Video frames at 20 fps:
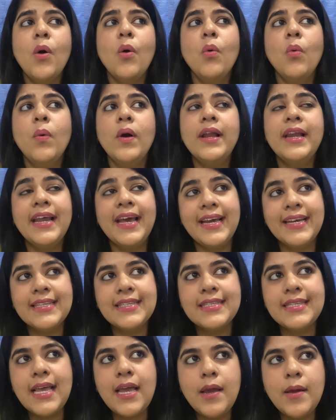Well,
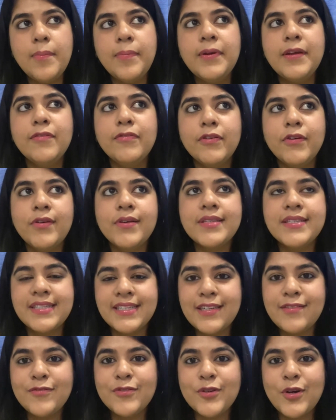except if you're
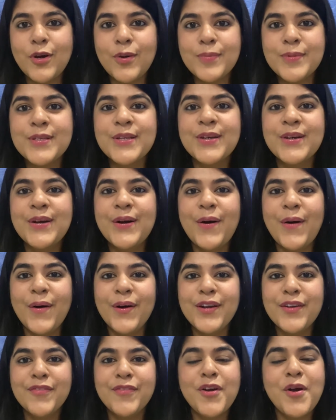Steve Jobs or
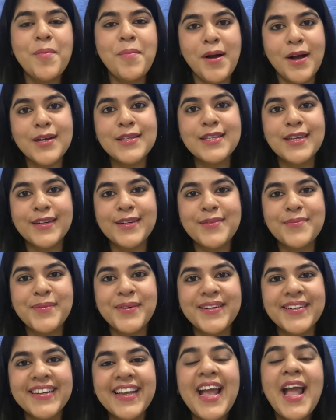if you're Mark
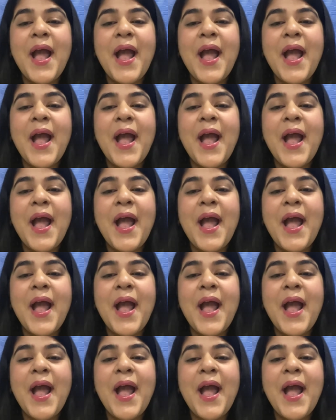Zuckerberg.